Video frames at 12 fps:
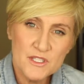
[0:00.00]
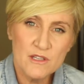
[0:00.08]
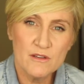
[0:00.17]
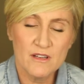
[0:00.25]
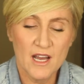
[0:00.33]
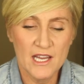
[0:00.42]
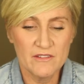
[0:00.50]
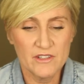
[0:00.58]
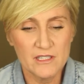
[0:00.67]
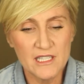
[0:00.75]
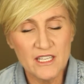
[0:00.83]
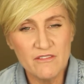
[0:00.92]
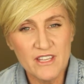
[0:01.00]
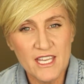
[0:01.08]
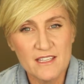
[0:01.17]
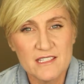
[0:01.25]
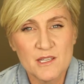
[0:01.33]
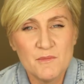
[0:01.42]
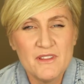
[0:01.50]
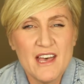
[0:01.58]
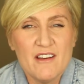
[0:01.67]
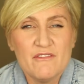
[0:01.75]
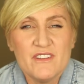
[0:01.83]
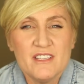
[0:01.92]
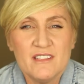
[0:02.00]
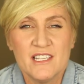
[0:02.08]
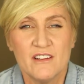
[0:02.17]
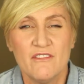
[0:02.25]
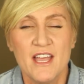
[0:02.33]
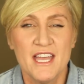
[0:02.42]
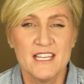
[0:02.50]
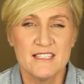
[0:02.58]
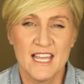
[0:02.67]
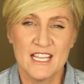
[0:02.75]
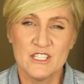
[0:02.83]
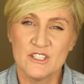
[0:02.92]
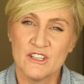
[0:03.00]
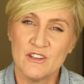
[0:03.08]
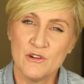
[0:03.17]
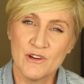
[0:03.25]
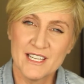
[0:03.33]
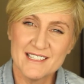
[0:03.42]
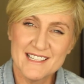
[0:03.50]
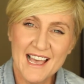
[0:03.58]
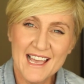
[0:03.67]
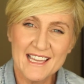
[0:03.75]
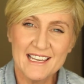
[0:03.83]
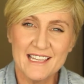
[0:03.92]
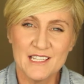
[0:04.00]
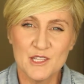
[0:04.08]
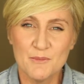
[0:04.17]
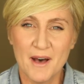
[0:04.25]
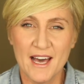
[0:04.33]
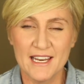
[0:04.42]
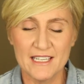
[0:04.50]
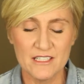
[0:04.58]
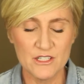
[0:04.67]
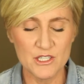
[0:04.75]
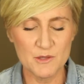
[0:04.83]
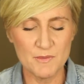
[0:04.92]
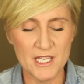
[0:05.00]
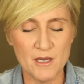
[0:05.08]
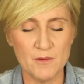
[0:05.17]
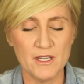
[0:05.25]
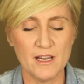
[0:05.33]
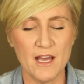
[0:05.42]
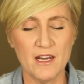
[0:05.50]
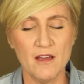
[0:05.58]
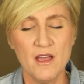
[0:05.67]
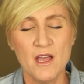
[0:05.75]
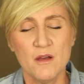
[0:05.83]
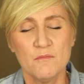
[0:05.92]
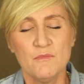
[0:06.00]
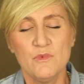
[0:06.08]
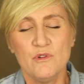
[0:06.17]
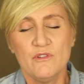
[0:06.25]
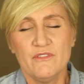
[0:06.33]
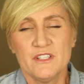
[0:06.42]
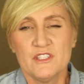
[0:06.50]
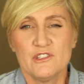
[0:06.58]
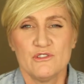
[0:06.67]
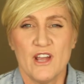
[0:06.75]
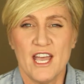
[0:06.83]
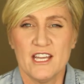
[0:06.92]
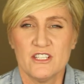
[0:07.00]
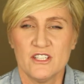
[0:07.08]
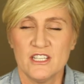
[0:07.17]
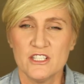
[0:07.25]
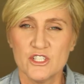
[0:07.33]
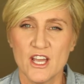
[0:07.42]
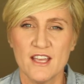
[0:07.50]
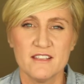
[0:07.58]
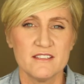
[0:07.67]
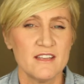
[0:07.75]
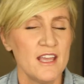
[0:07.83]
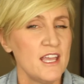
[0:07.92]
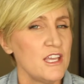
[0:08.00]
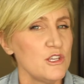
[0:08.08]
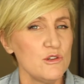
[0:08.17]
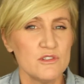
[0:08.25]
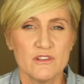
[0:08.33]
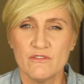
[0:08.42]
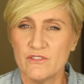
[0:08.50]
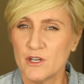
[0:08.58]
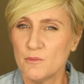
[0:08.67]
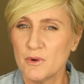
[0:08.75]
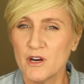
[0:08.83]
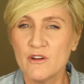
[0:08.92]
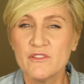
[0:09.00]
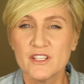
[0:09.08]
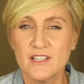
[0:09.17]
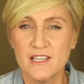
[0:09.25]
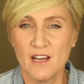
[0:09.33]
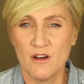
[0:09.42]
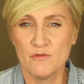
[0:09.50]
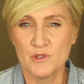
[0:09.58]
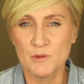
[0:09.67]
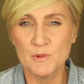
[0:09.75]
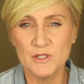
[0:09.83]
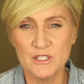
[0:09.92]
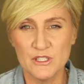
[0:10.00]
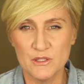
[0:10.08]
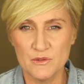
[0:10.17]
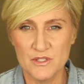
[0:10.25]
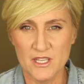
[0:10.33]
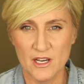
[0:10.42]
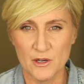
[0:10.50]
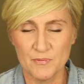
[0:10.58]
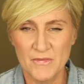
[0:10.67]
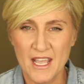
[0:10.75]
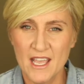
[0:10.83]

you to kind of alleviate some of that feeling of tension or anxiety in the body to just be able to kind of move and stretch and adjust, you should feel perfectly comfortable to do so.